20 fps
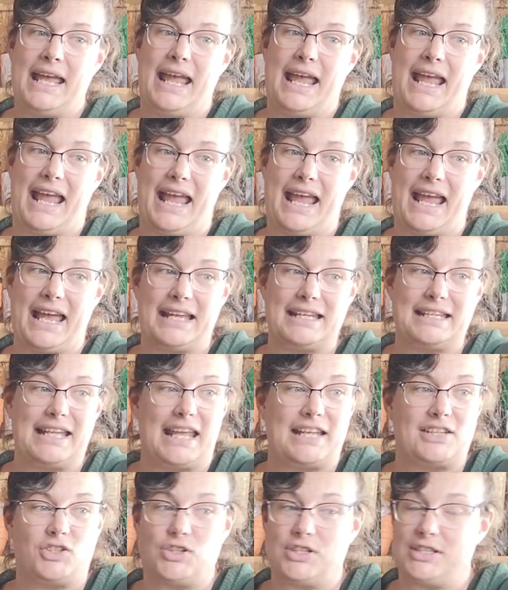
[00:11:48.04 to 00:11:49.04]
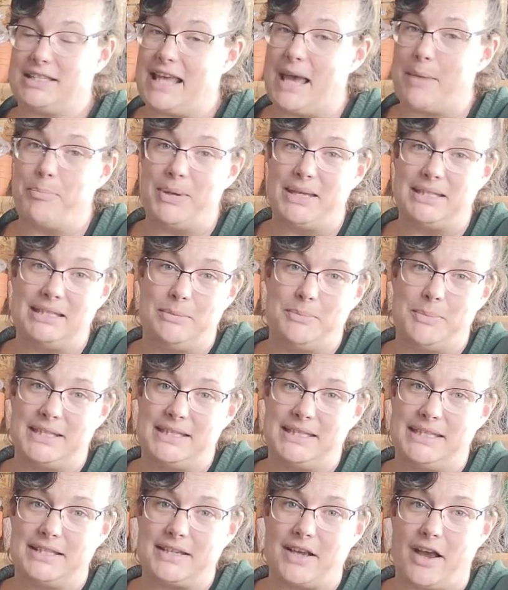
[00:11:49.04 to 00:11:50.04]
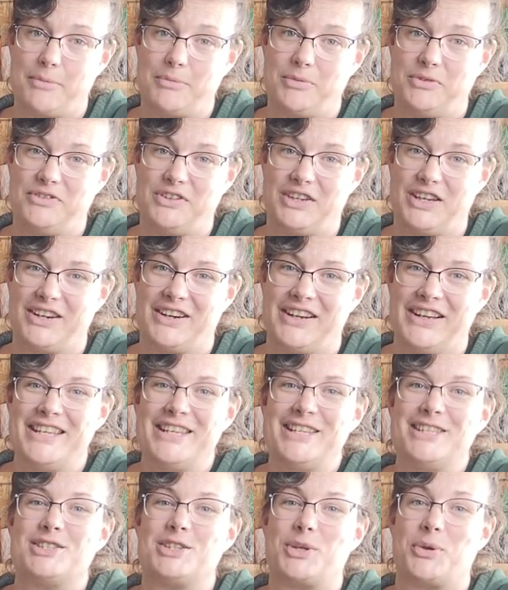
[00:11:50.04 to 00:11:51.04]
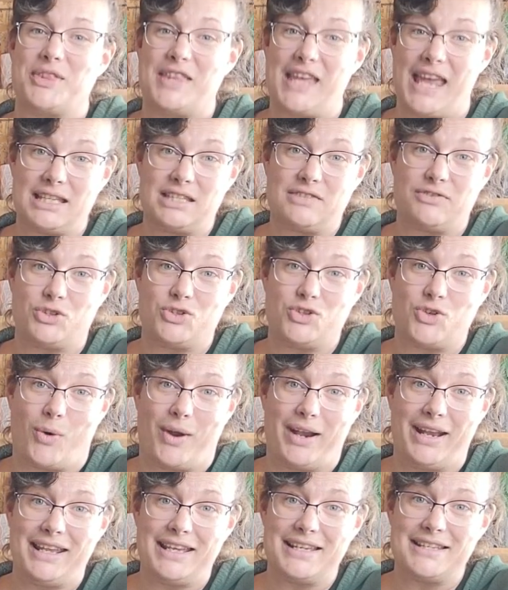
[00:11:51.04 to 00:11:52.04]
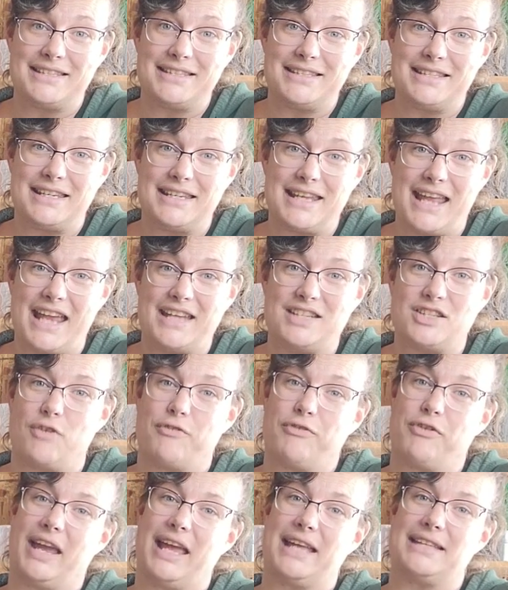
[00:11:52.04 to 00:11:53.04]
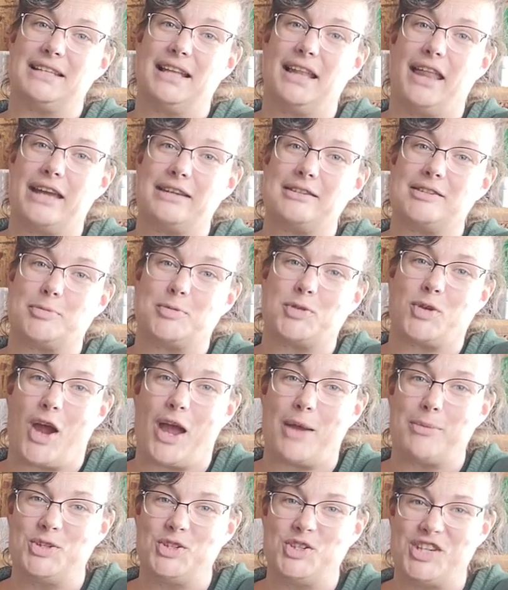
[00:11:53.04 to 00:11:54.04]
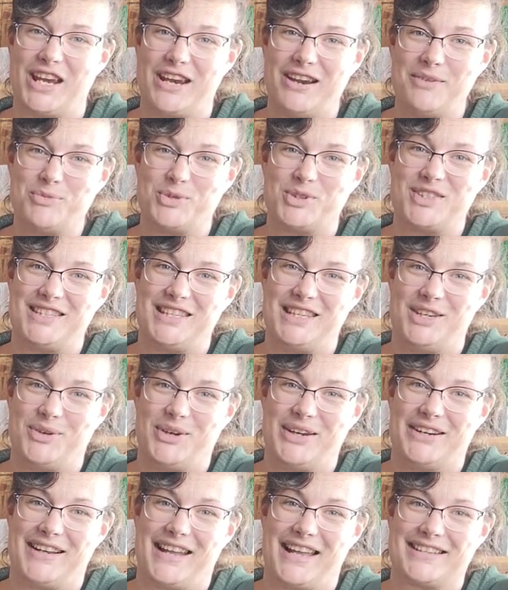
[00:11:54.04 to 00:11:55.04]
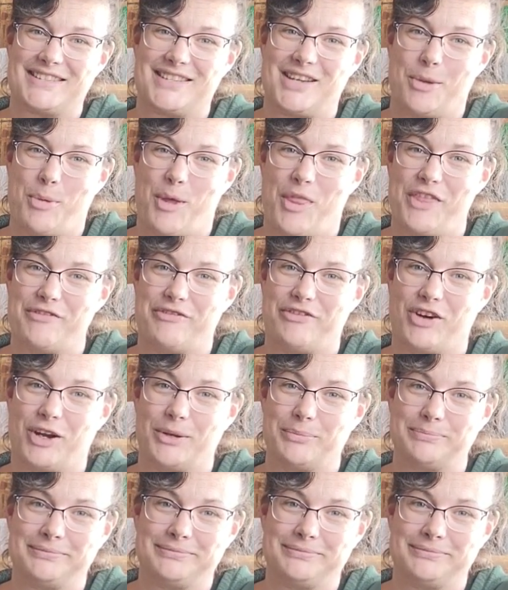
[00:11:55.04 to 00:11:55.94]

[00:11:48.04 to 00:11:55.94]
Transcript: and it's just that busy, busy time of year. So thanks for joining us today. Don't forget to like, subscribe, and share, and we'll see you here next time on the farm.